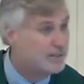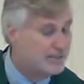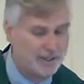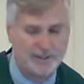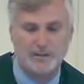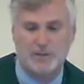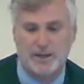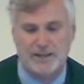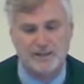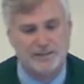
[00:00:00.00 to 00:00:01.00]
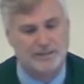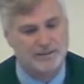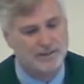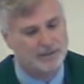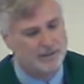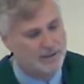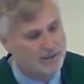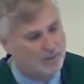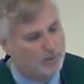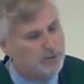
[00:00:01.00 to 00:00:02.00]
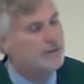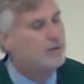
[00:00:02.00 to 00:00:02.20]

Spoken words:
to take the bait. One